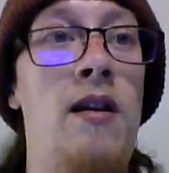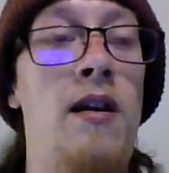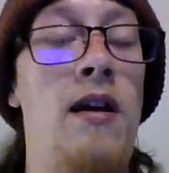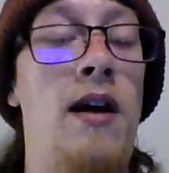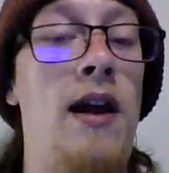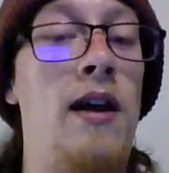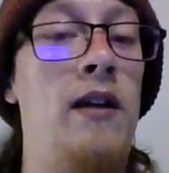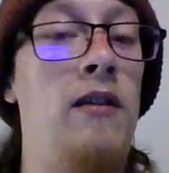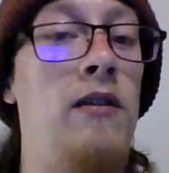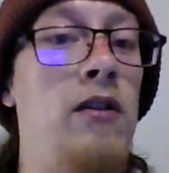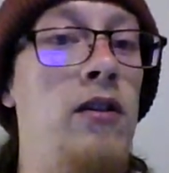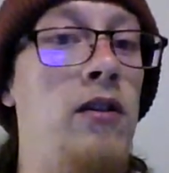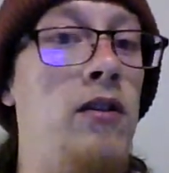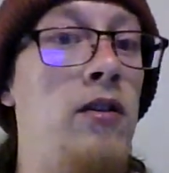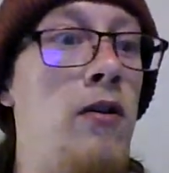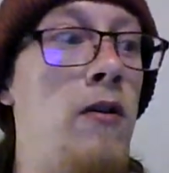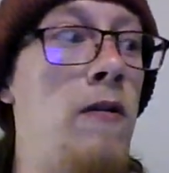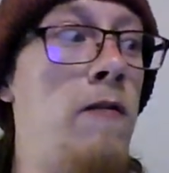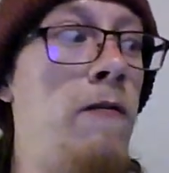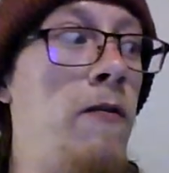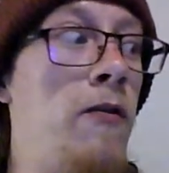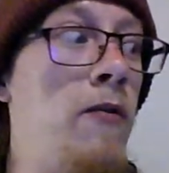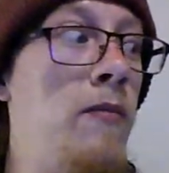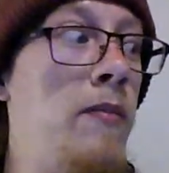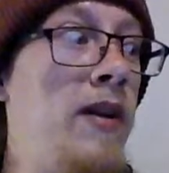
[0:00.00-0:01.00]
I look
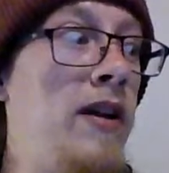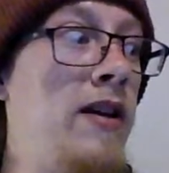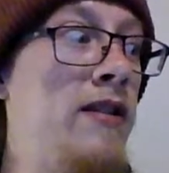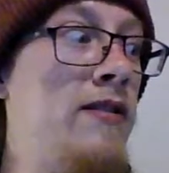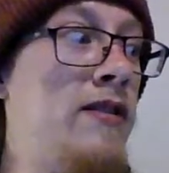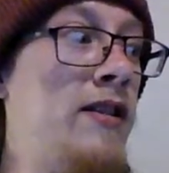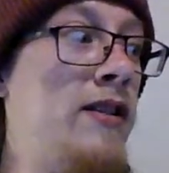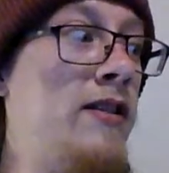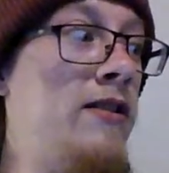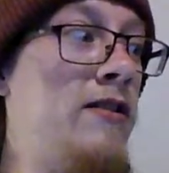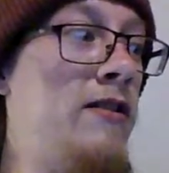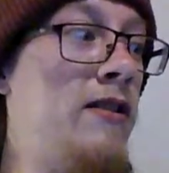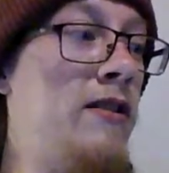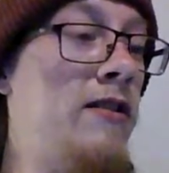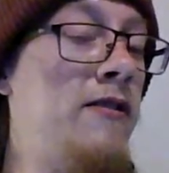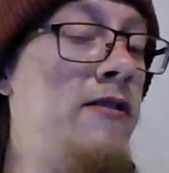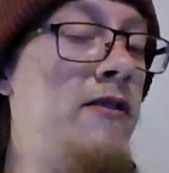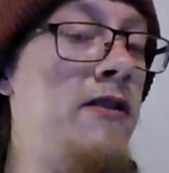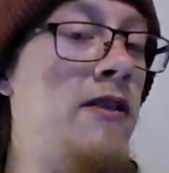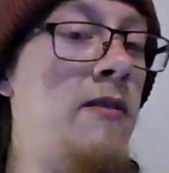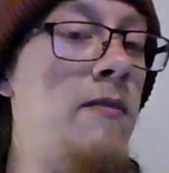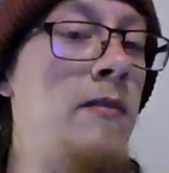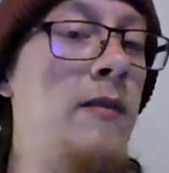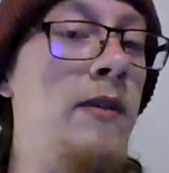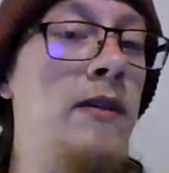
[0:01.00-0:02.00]
over because I saw
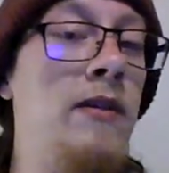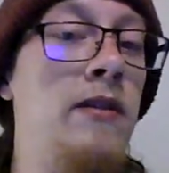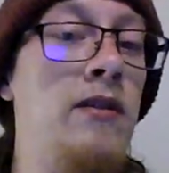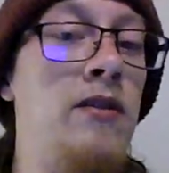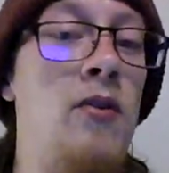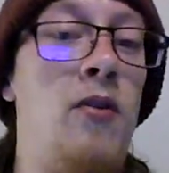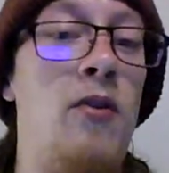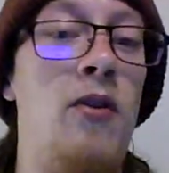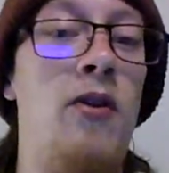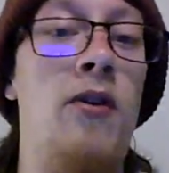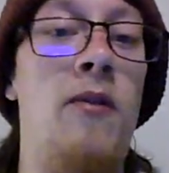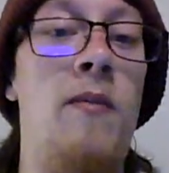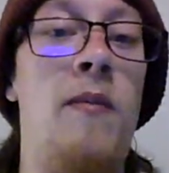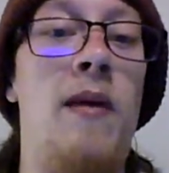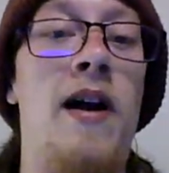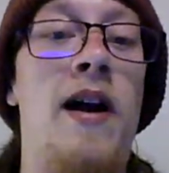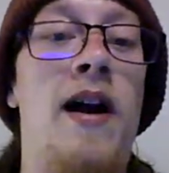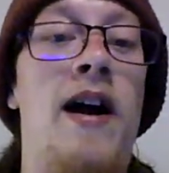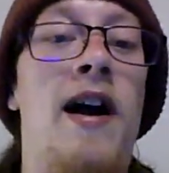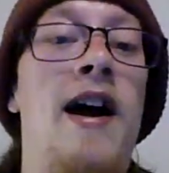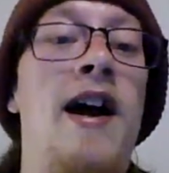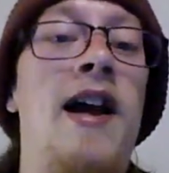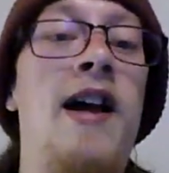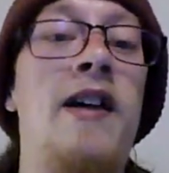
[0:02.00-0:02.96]
something in the corner of my eye,